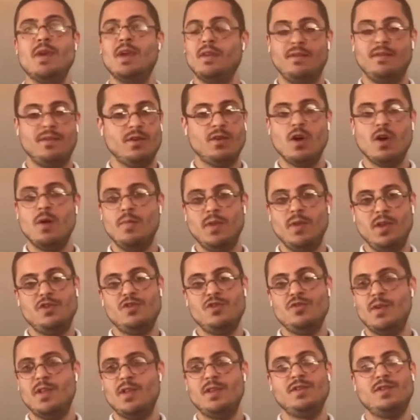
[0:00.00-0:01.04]
biggest
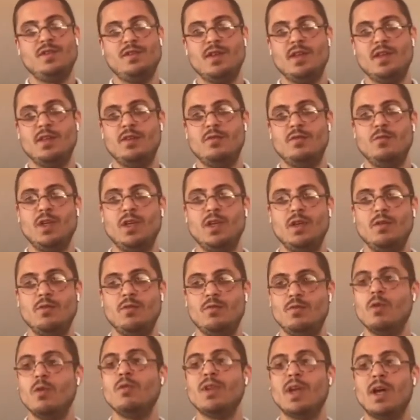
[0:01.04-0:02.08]
accomplishments that we
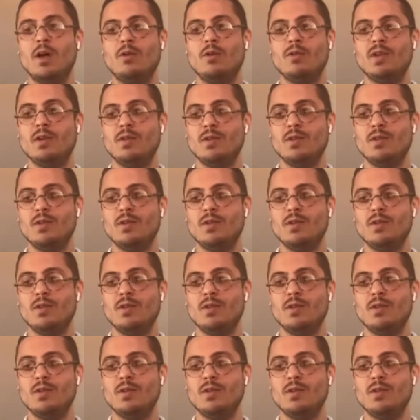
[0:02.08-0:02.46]
rolled out.